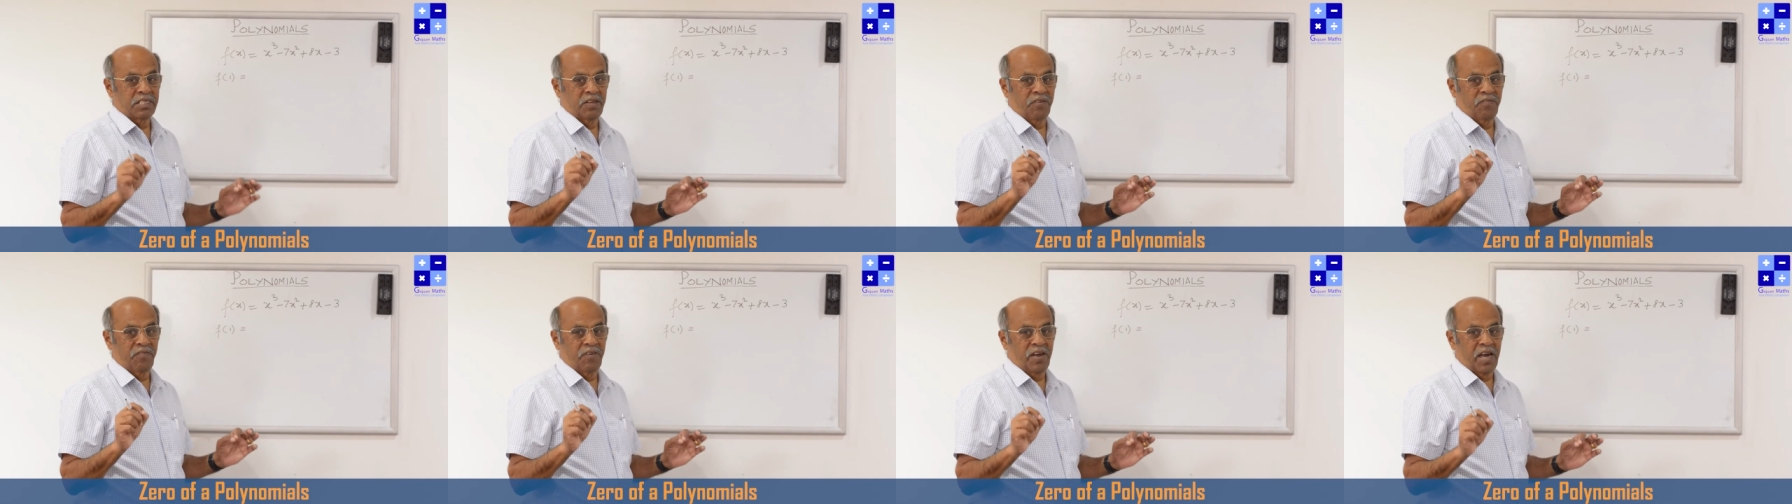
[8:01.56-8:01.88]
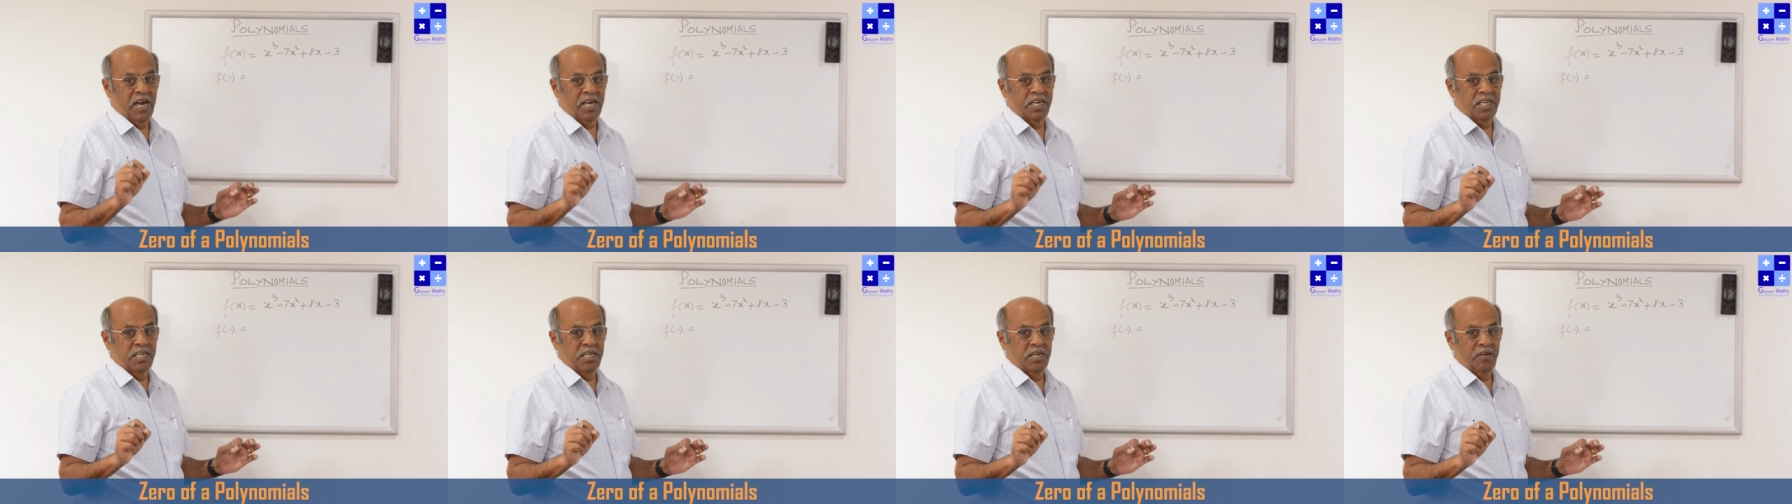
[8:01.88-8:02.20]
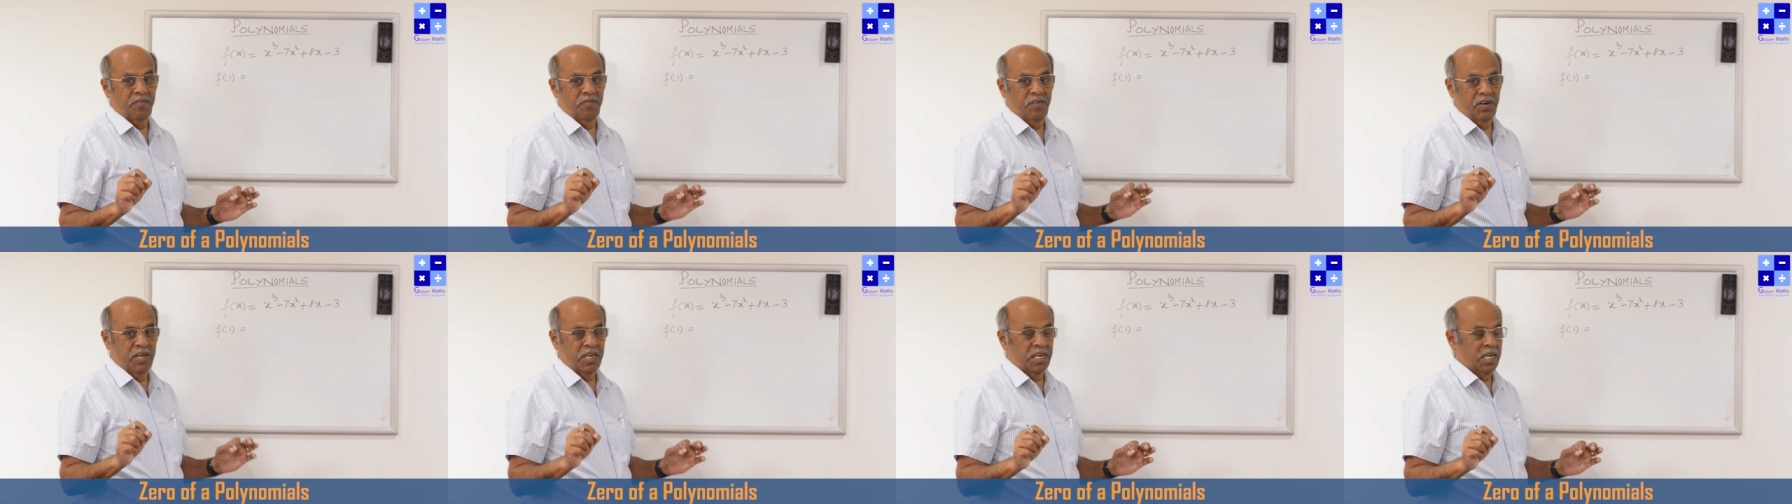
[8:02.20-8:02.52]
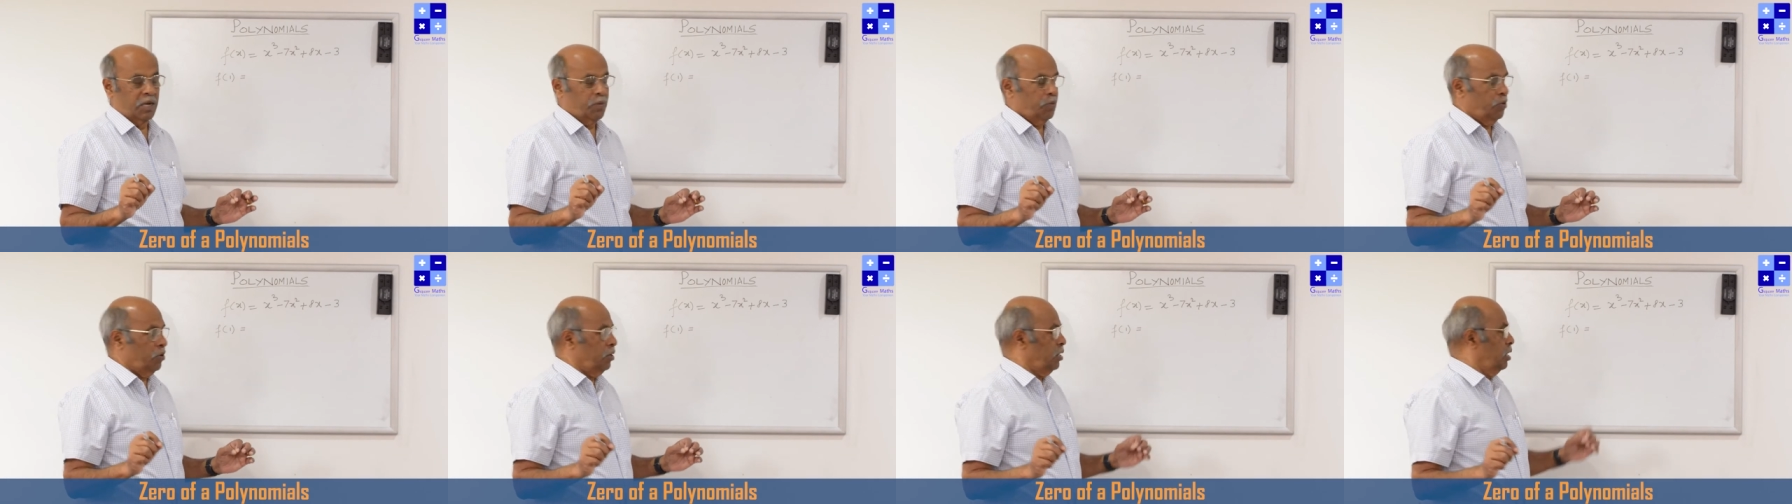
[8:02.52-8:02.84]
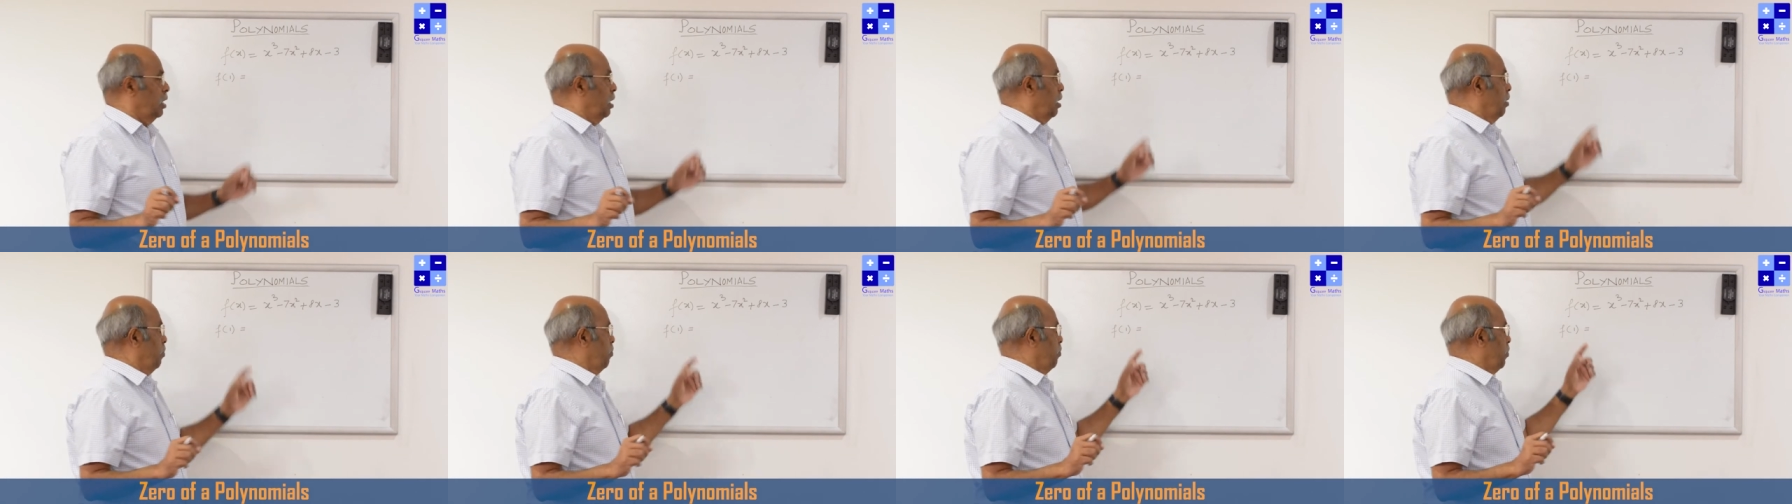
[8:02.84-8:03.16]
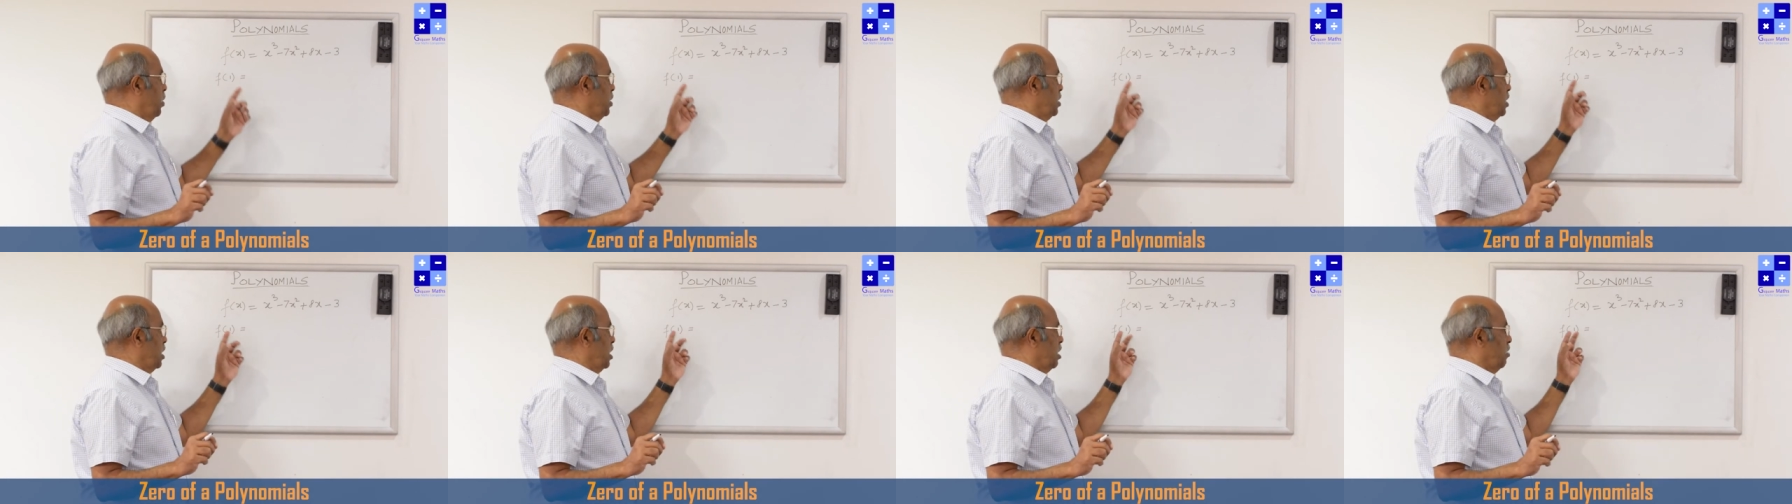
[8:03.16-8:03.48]
the variable
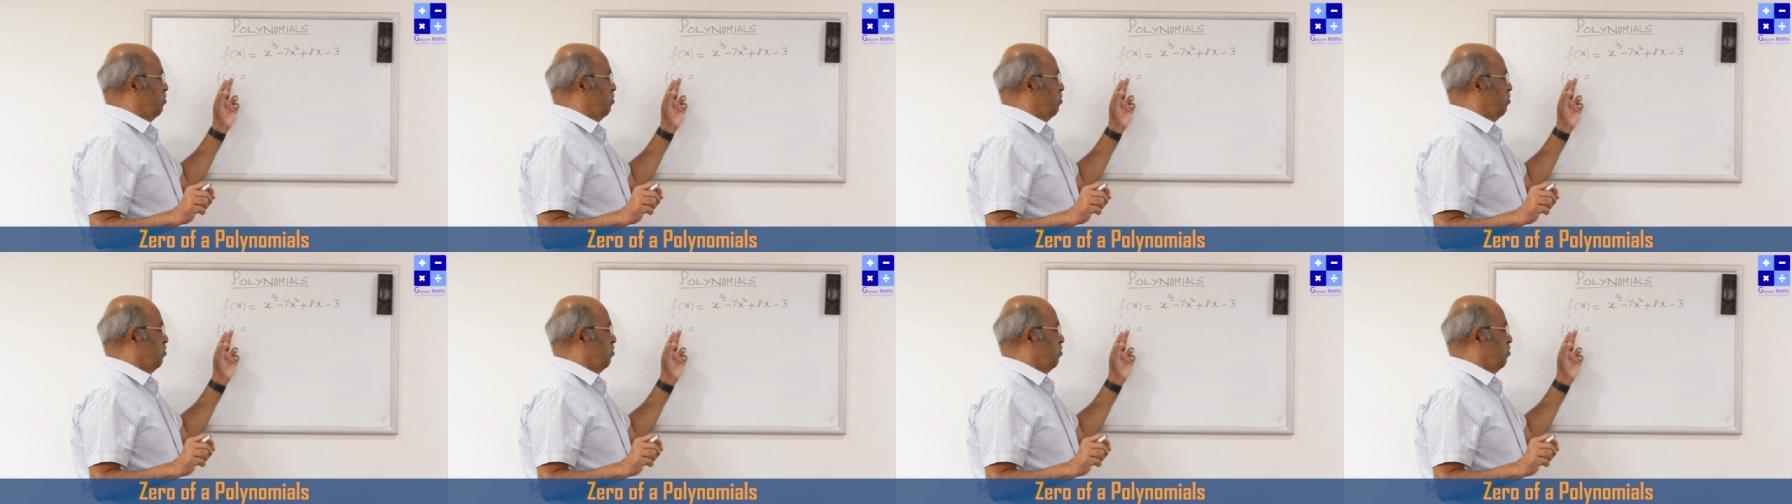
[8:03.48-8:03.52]
by the